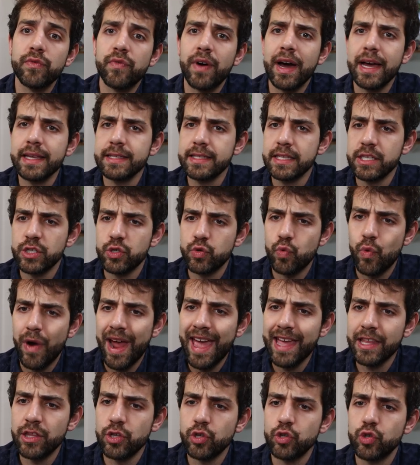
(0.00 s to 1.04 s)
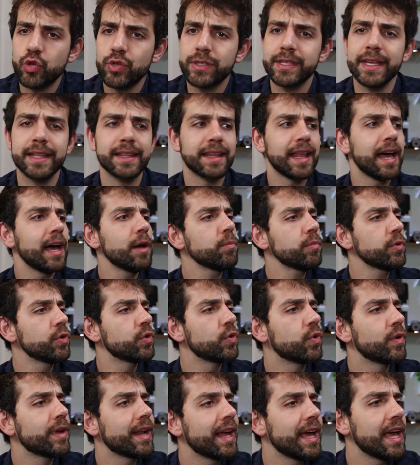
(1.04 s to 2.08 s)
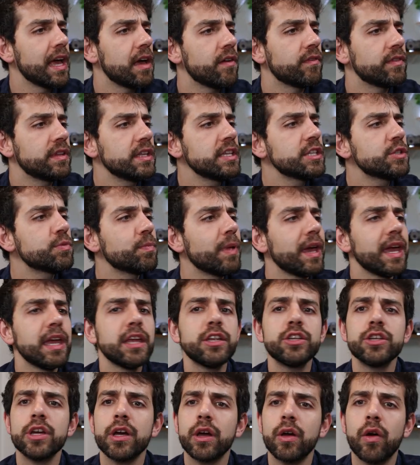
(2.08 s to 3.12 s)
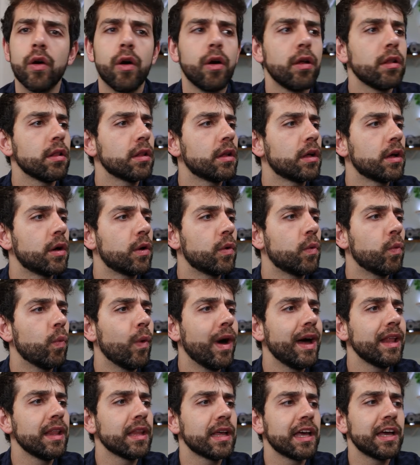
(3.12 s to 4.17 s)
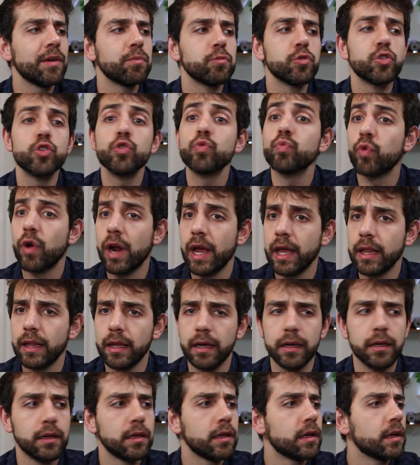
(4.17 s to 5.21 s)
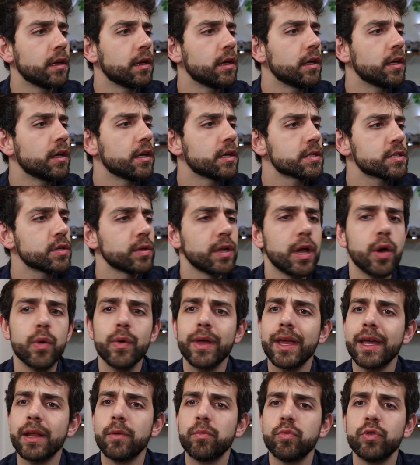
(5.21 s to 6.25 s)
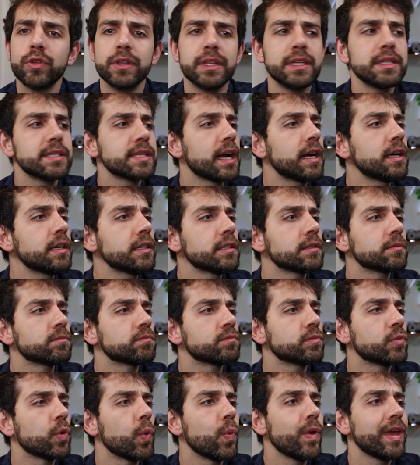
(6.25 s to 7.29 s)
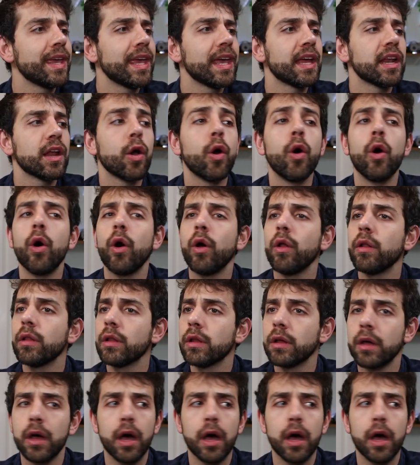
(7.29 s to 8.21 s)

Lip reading: device is ready to set up, you're gonna have this page called Welcome to Umbrella. So now we can put the start, we can call